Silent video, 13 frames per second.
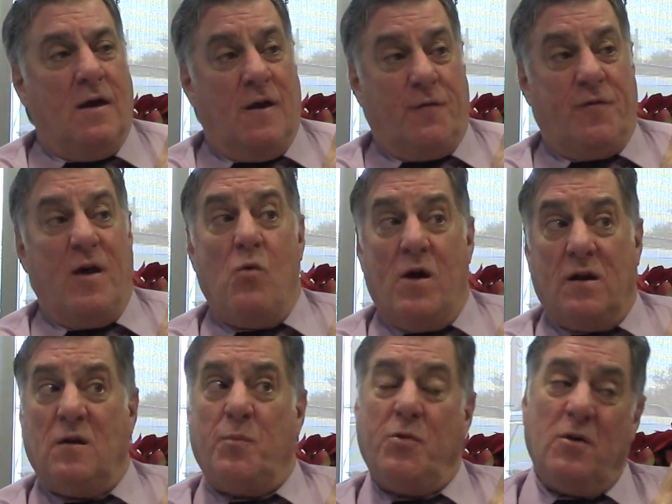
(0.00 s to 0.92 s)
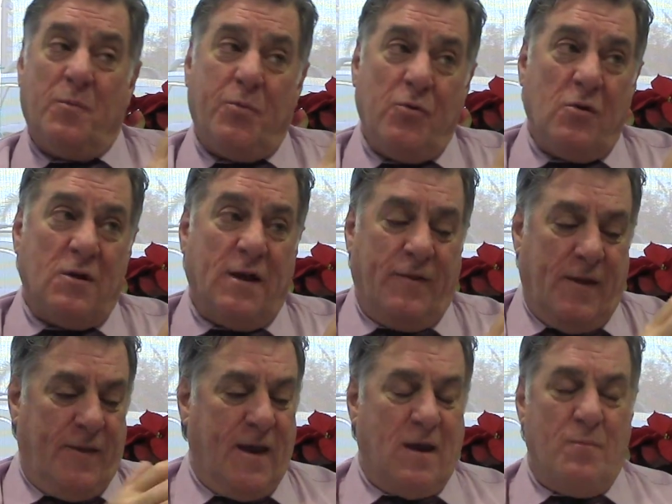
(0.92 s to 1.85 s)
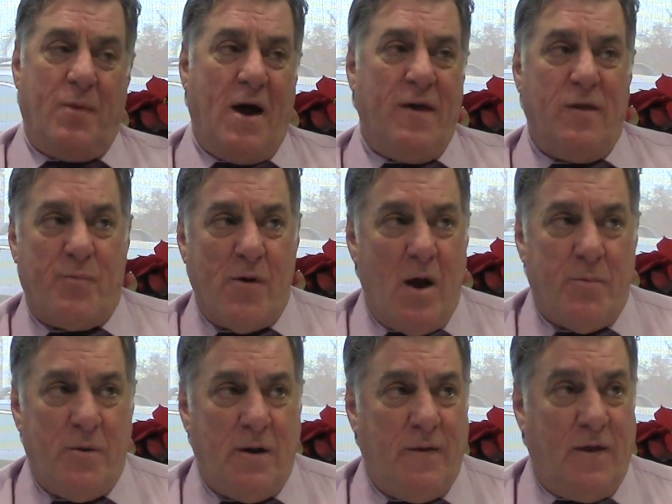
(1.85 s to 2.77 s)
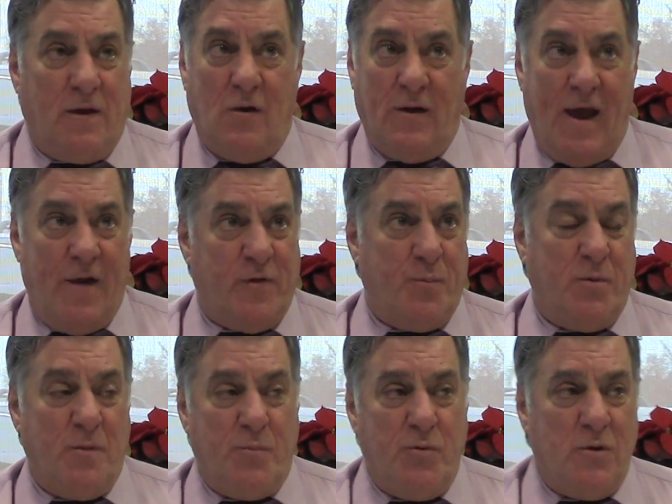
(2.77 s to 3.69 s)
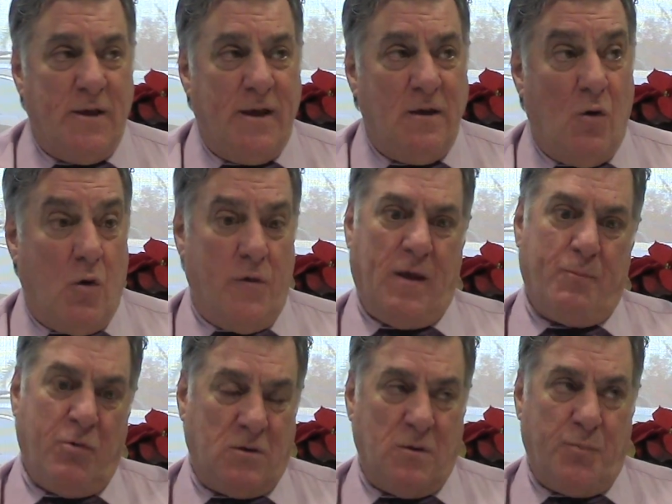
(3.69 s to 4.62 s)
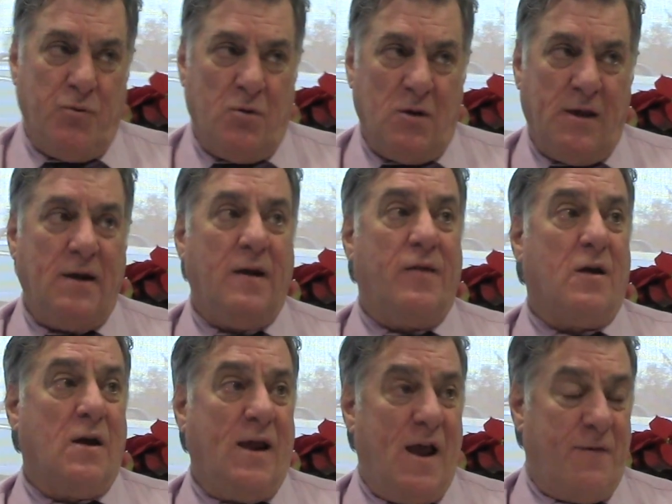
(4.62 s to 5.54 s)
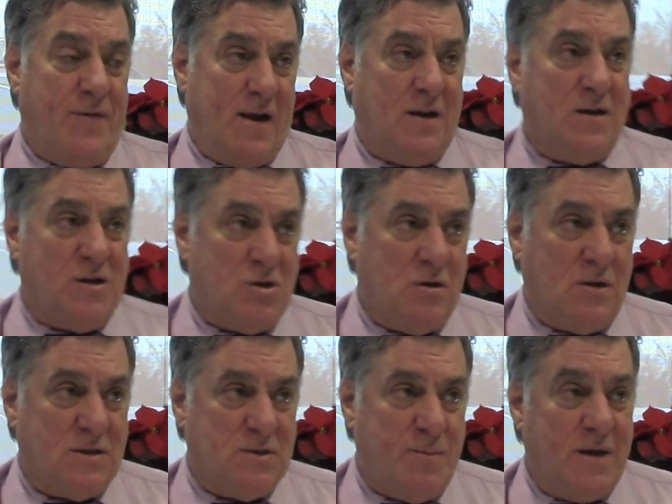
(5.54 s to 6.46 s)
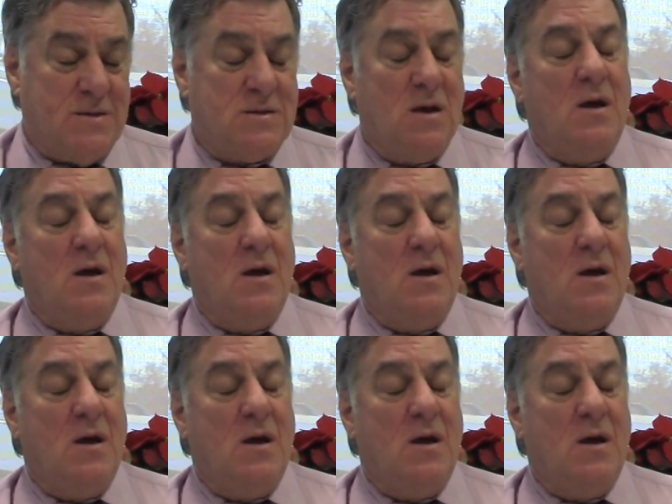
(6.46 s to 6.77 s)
If they wanted to put a pool in, then they can buy the property and they don't have to put a pool in, or they put the pool in and they're going to have that additional expense.